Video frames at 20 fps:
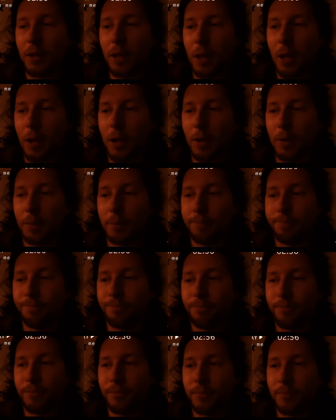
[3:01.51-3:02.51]

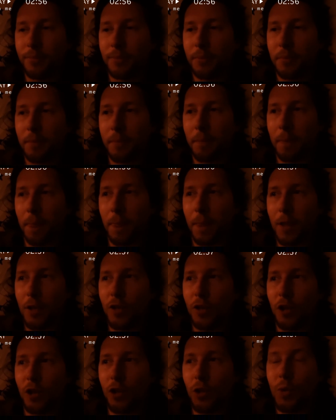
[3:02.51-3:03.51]
You
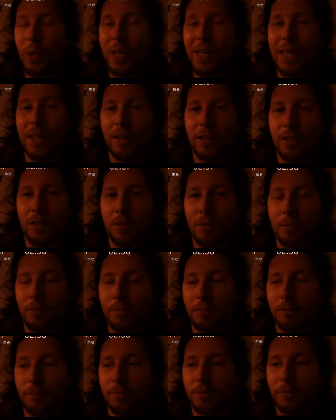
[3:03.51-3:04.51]
know, you eat
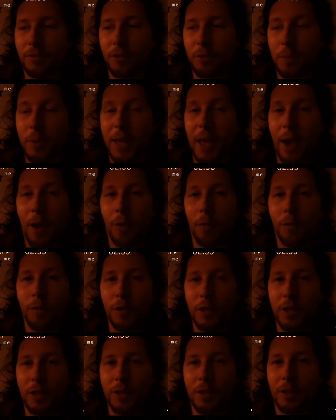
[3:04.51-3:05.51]
to be
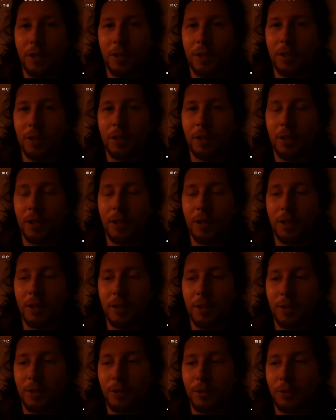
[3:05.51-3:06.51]
healthy,
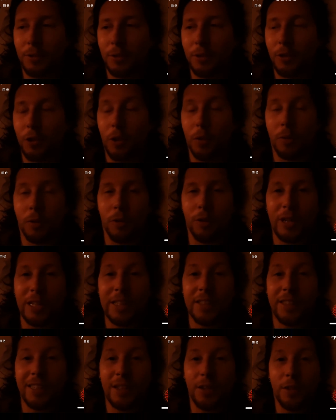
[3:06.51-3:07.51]
you know, or at
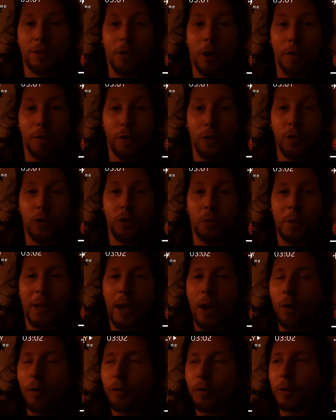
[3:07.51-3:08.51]
least eat the right foods to be
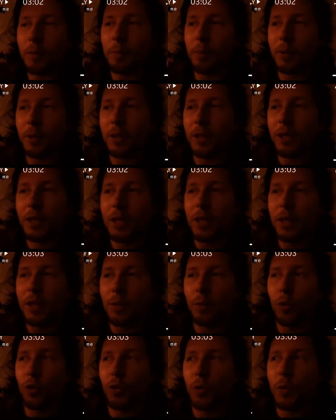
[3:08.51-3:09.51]
healthy. But
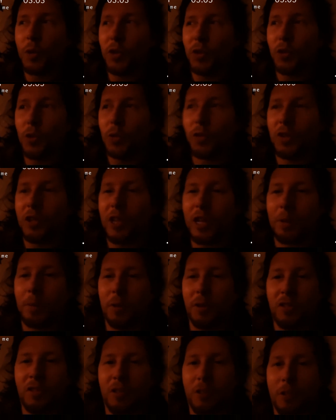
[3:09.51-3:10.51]
what do we do to keep
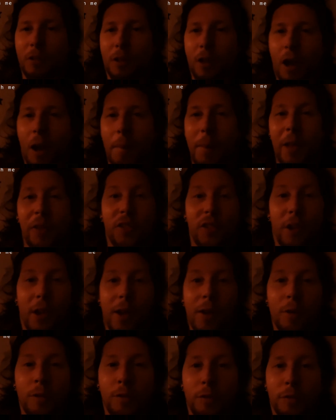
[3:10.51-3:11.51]
us, our mental
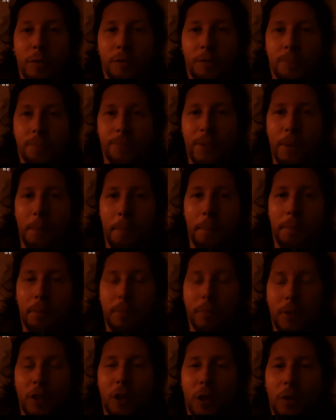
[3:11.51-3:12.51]
health, you
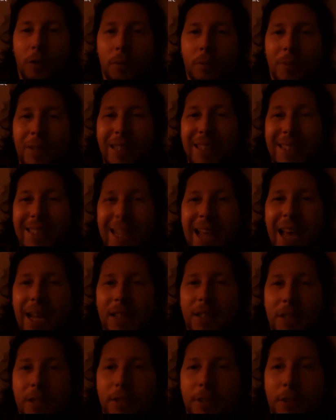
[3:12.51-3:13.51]
know,
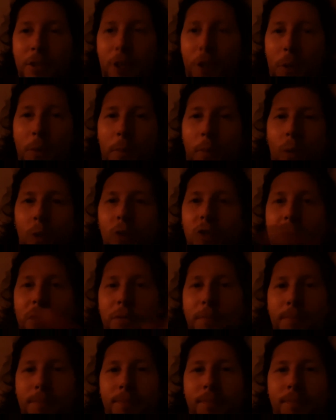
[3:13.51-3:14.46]
intact, you know, important?